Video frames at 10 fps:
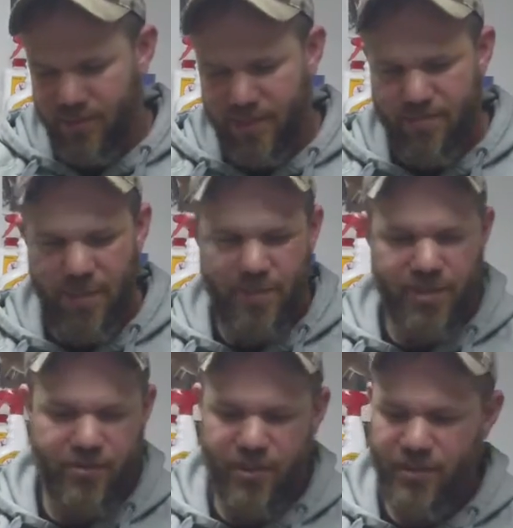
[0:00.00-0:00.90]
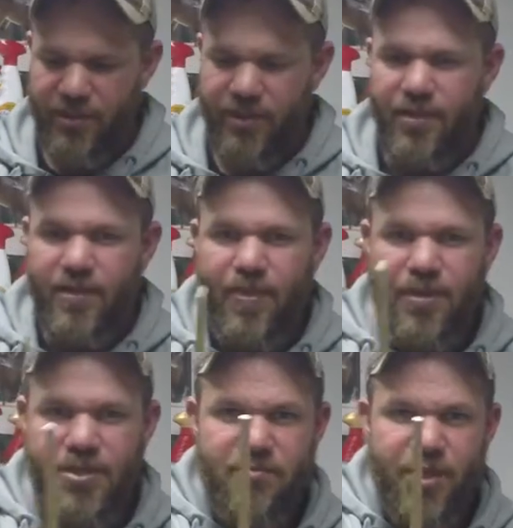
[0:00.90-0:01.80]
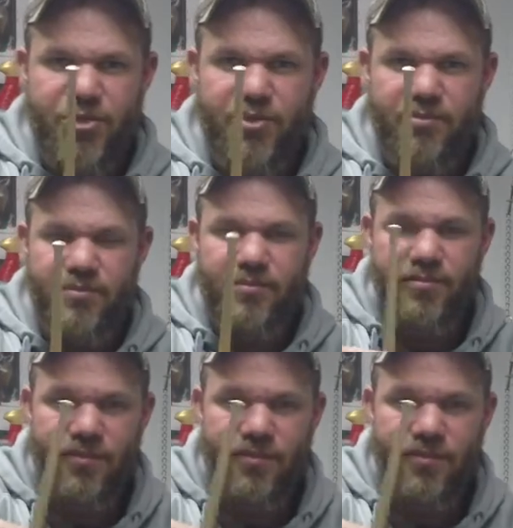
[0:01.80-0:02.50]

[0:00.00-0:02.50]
I think it might be hickory, but it's a mushroom